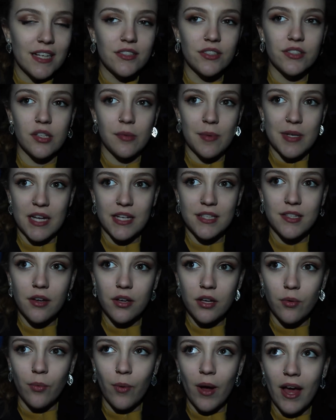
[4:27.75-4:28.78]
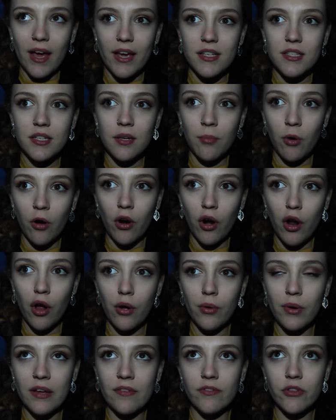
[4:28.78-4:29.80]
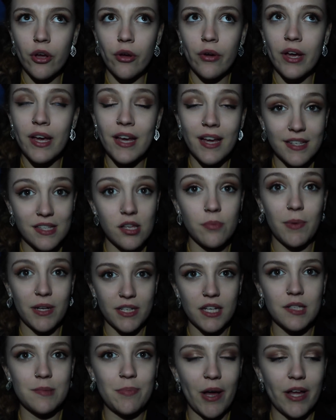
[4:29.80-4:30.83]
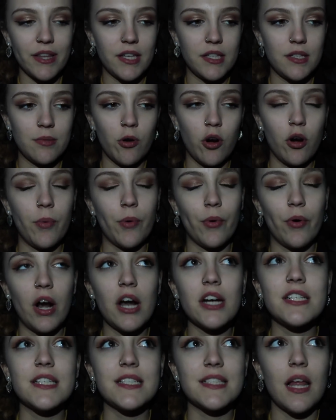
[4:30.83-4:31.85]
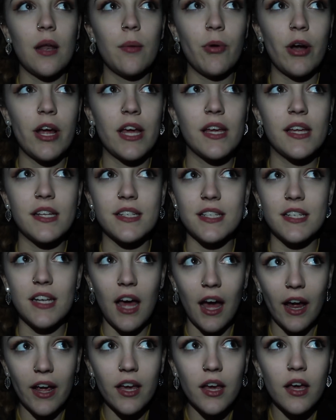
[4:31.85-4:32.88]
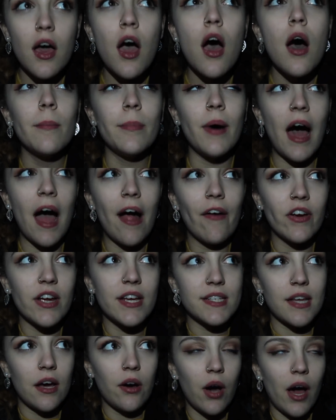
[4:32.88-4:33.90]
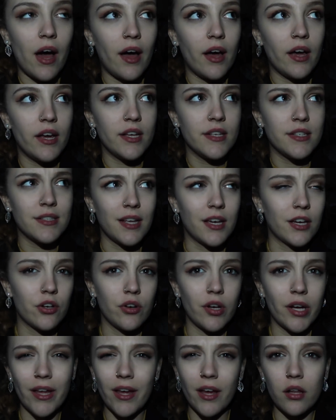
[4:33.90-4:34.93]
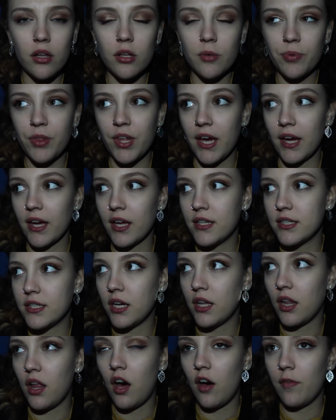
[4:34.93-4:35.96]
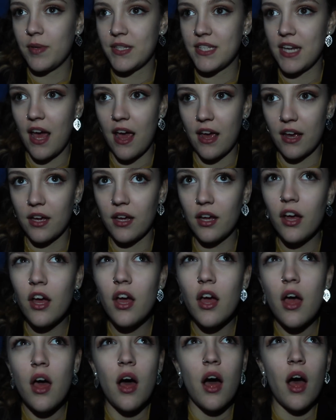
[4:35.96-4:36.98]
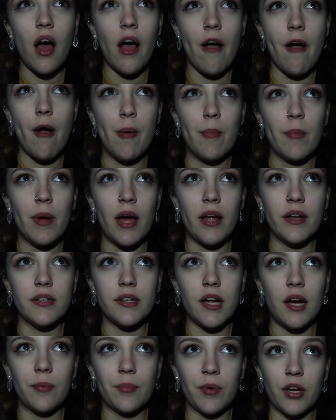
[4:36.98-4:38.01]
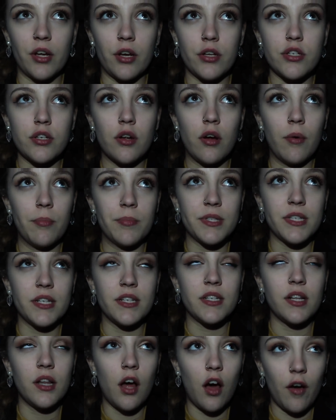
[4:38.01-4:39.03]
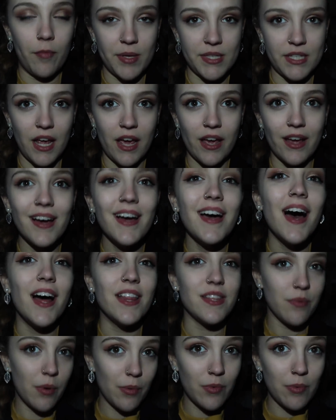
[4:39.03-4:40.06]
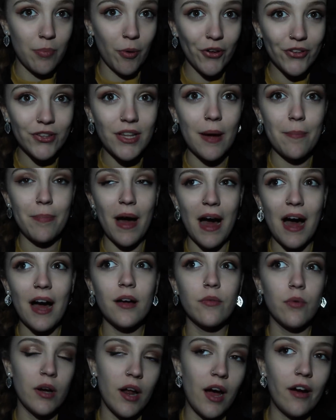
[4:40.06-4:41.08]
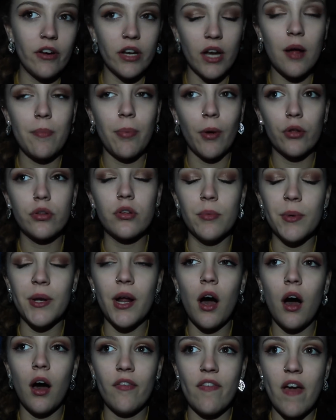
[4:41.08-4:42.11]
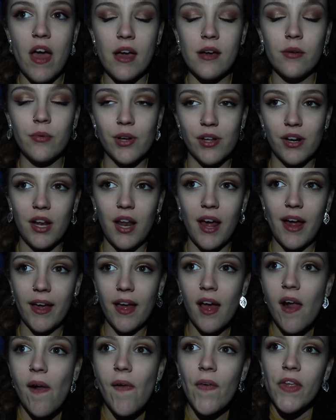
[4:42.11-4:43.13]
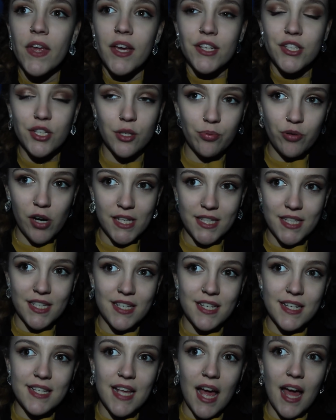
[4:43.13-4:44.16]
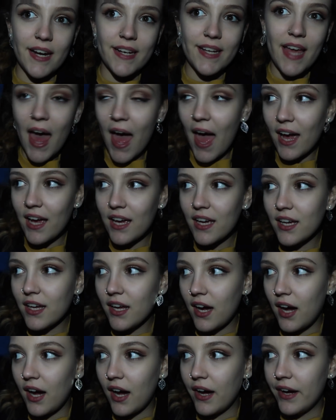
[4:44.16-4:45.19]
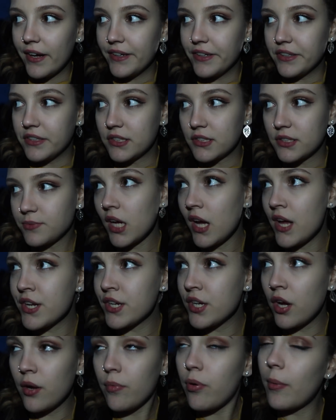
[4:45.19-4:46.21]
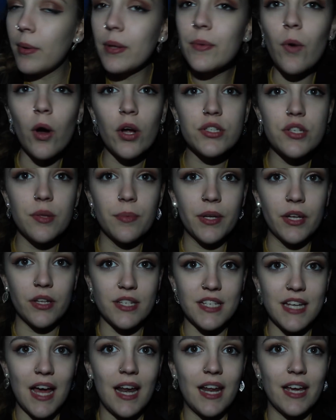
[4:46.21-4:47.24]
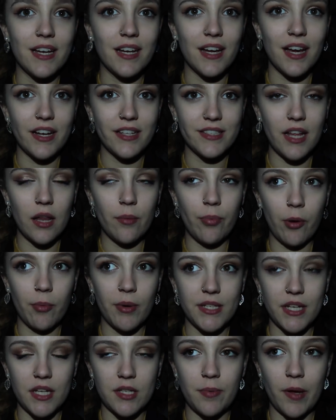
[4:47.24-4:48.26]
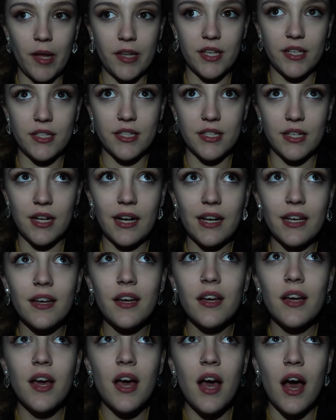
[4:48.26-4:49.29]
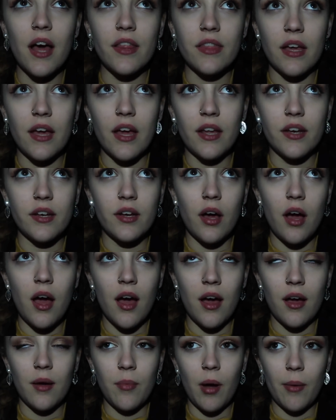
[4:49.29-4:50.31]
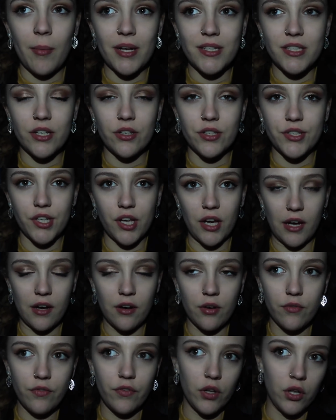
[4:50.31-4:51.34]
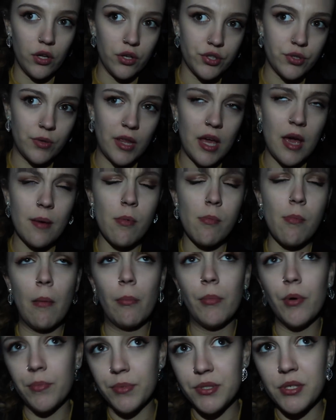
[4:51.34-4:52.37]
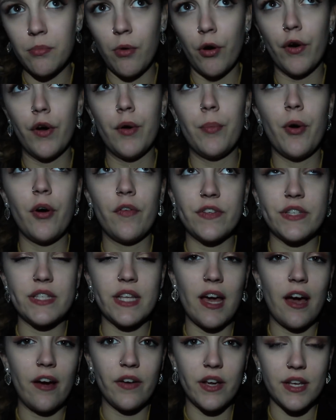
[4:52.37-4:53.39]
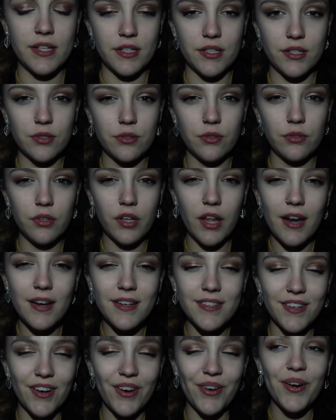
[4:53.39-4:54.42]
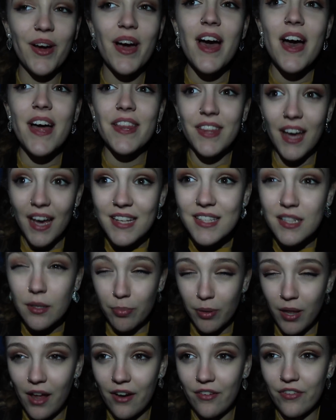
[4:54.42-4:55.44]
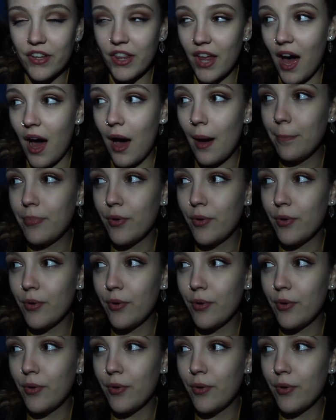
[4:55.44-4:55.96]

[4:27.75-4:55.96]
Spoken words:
And also my dad's going away tomorrow, even though it is my dad's birthday tomorrow, but we're actually celebrating it tonight. But Harry is out at his like cricket club thing until 8:30. And I'm going to go to Tom's until 8:30. And then when we both get back, when Harry and I both come in at 8:30, we're going to like do presents and cake. And I don't know, probably watch something on the telly and kind of celebrate my dad's birthday tonight. And then I'm actually also going out for lunch with him and my mum tomorrow, but obviously Harry is in school then, so that is the plan for that.